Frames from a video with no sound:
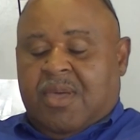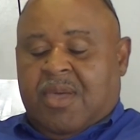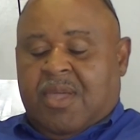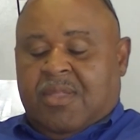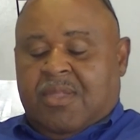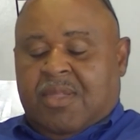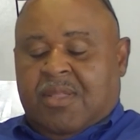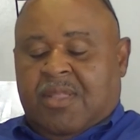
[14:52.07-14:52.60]

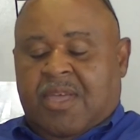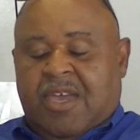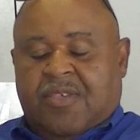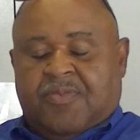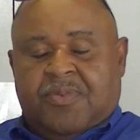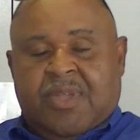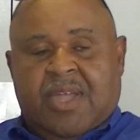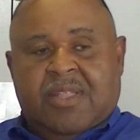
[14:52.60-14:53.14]
And then
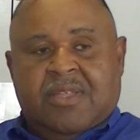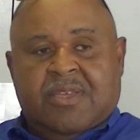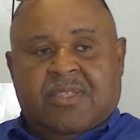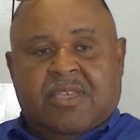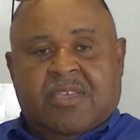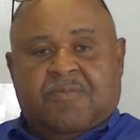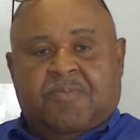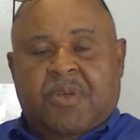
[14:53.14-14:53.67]
last but not least,
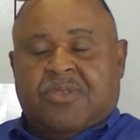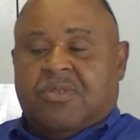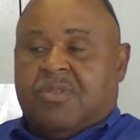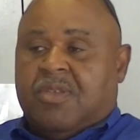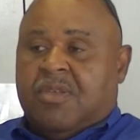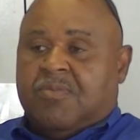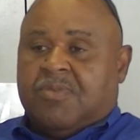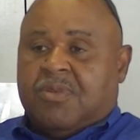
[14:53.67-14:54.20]
their special
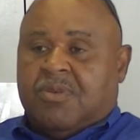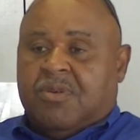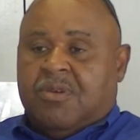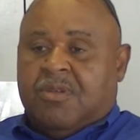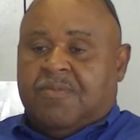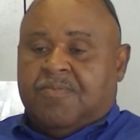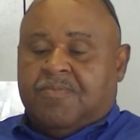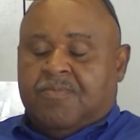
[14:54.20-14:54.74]
teams are
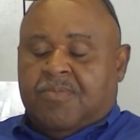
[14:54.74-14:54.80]
good.